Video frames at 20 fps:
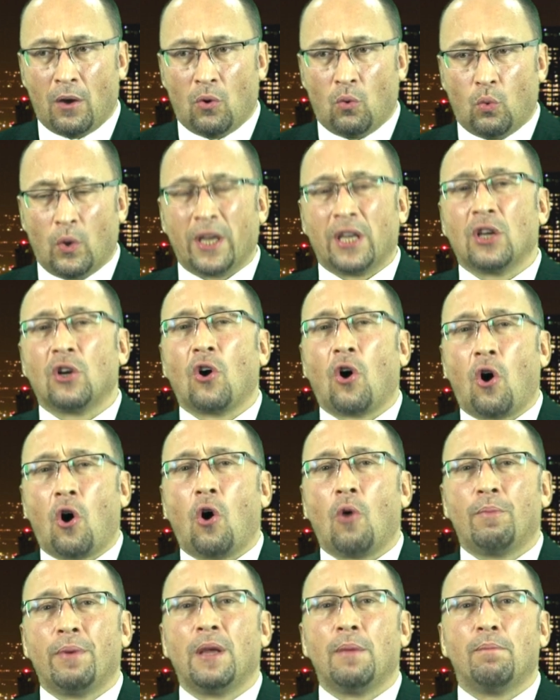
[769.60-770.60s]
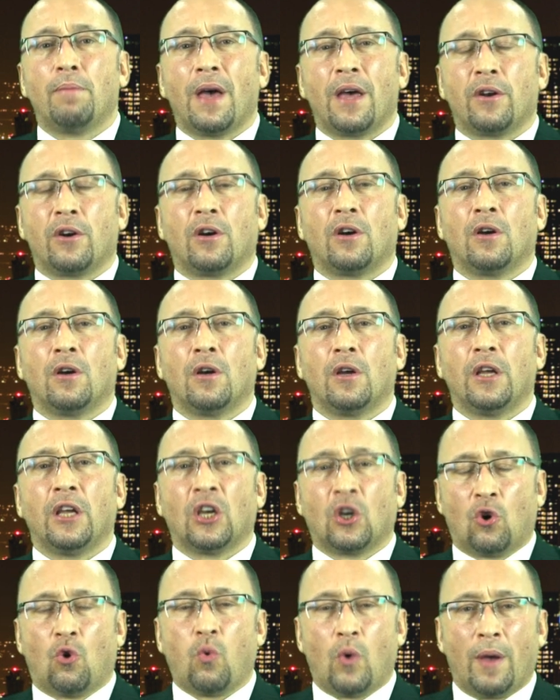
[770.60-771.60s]
we can all be better
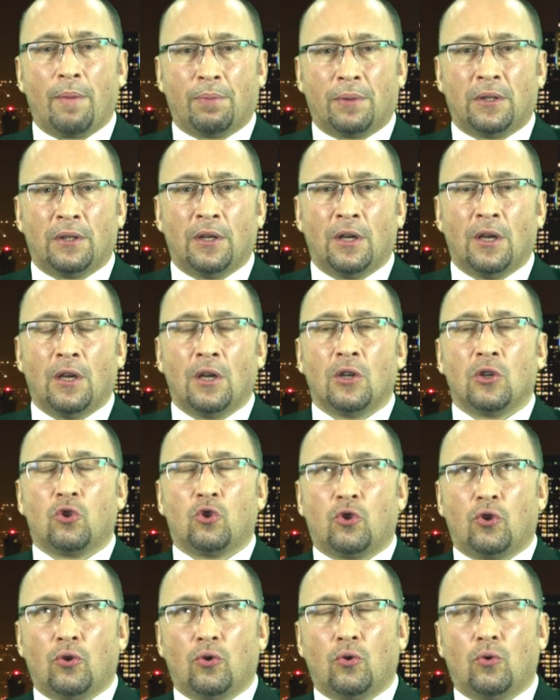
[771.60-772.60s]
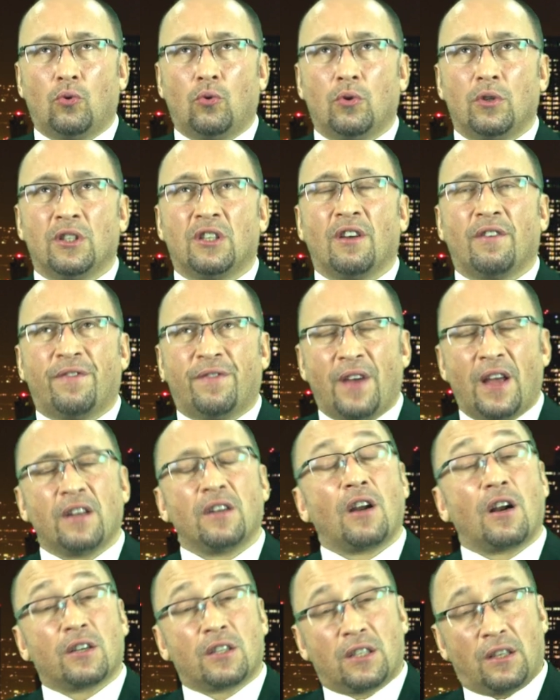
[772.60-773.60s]
equipped to defend
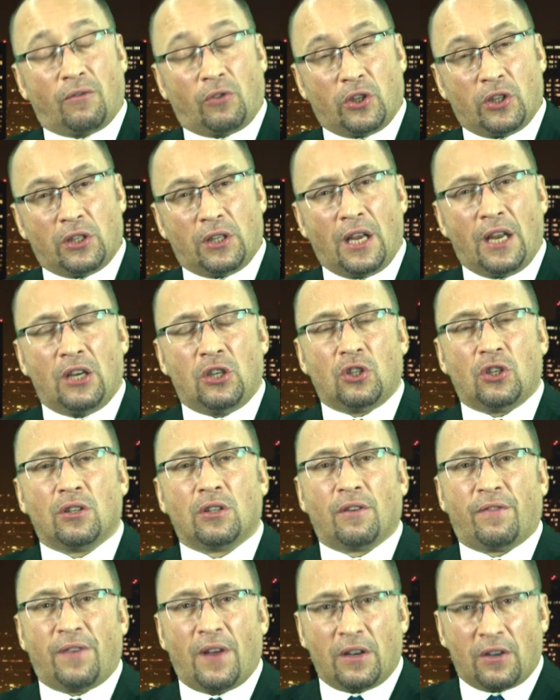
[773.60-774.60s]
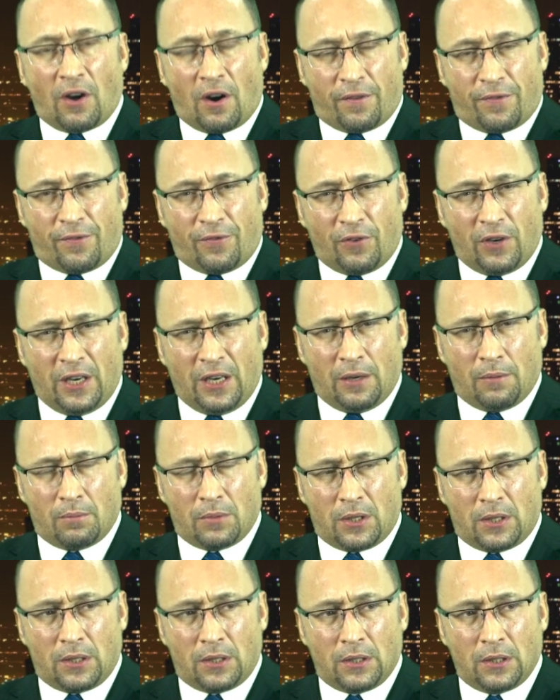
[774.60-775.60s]
our civilization, defend our
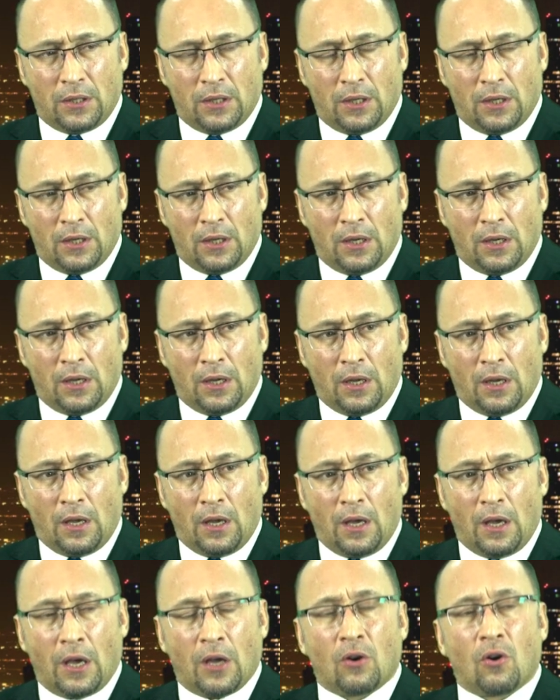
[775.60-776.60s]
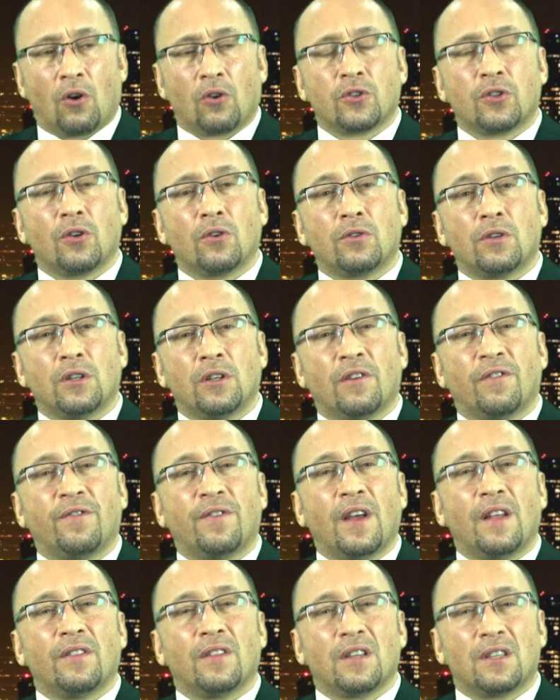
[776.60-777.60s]
freedoms, and also to
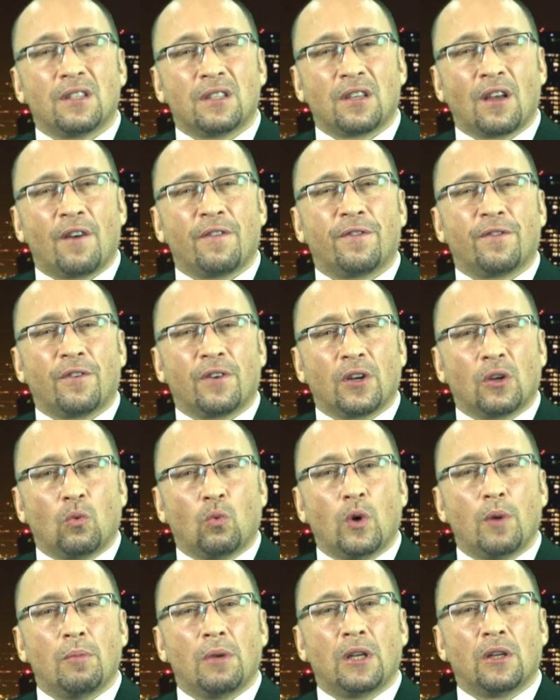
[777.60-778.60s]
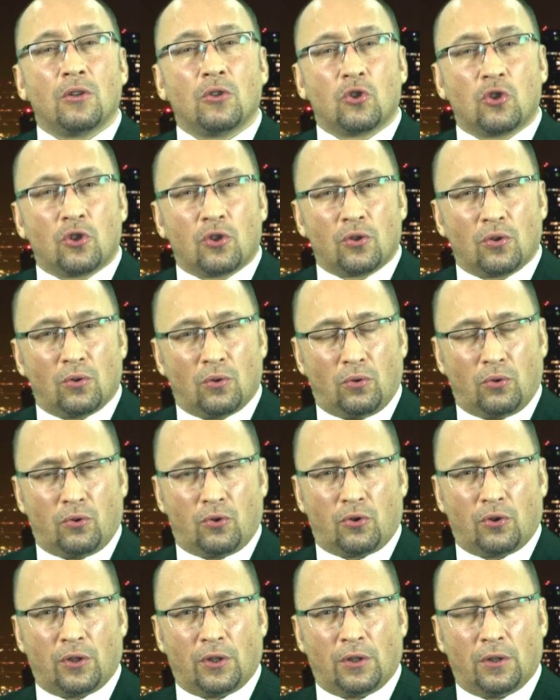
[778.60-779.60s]
defend the suffering women and
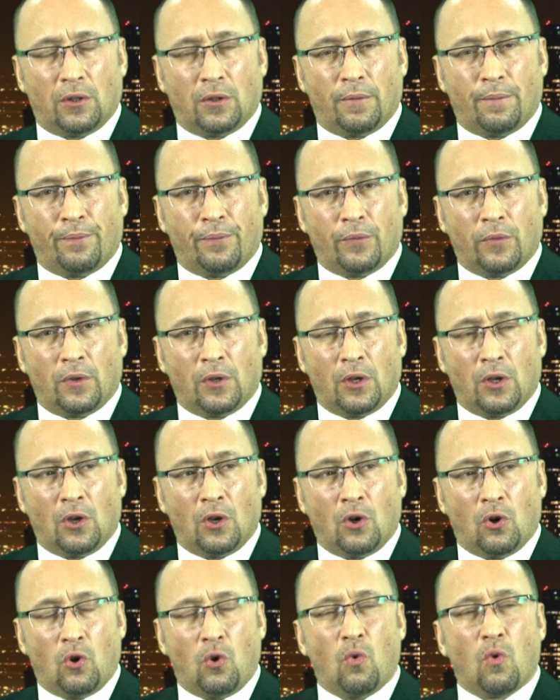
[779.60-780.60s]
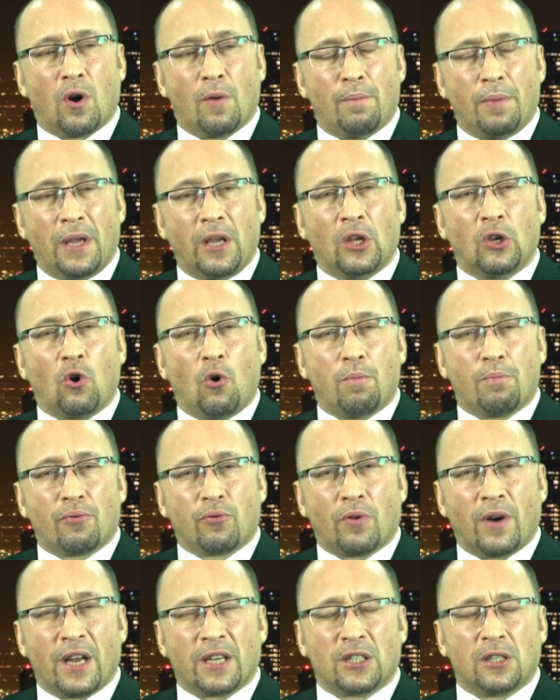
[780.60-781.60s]
children who are being
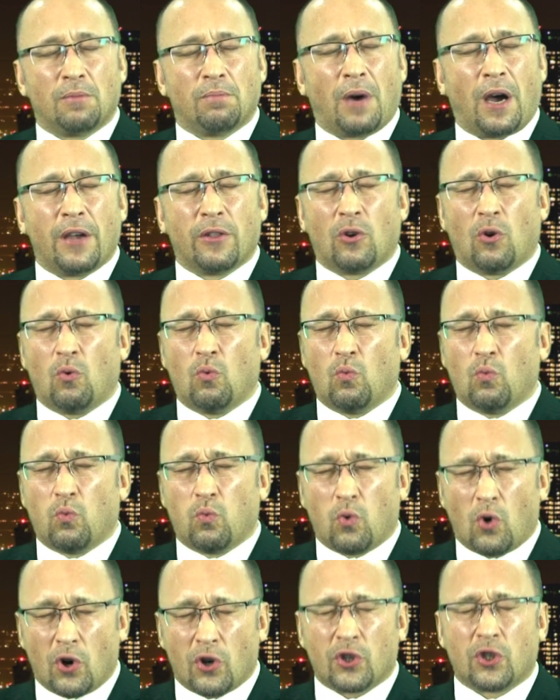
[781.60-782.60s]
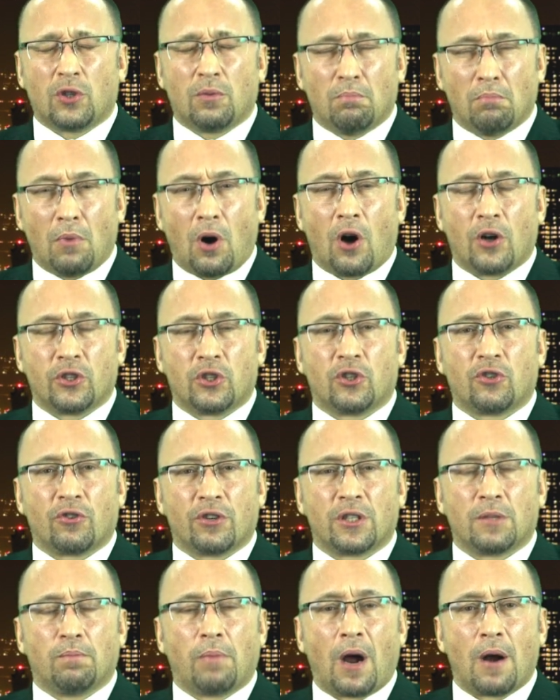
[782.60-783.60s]
oppressed by the worst
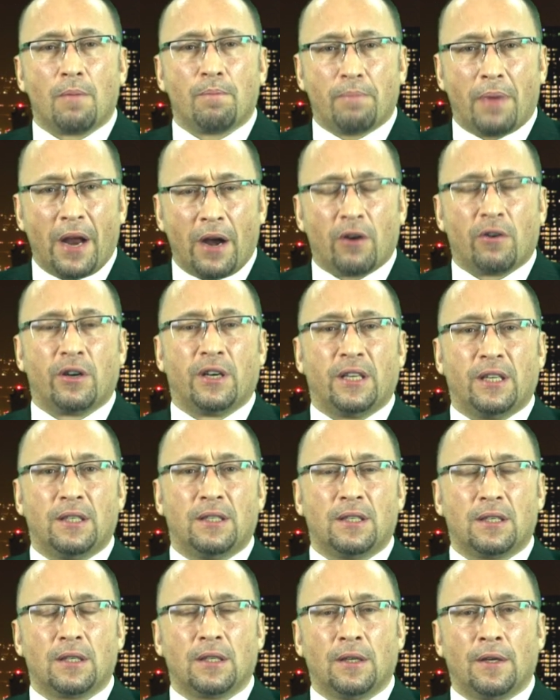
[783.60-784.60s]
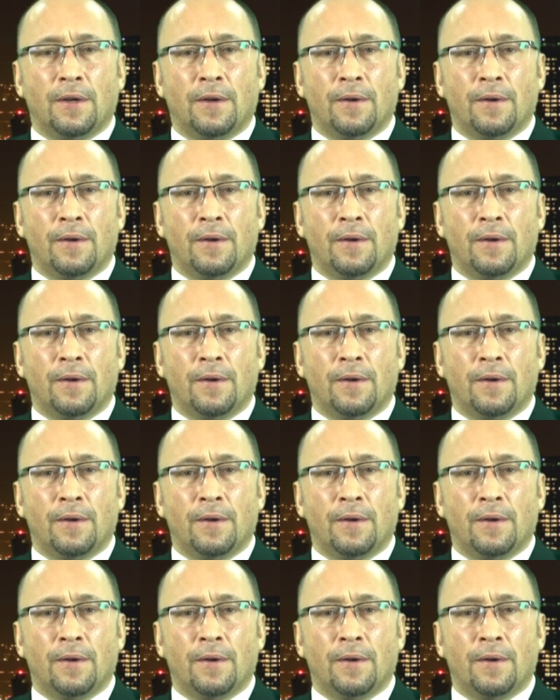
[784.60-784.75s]
monstrous barbarities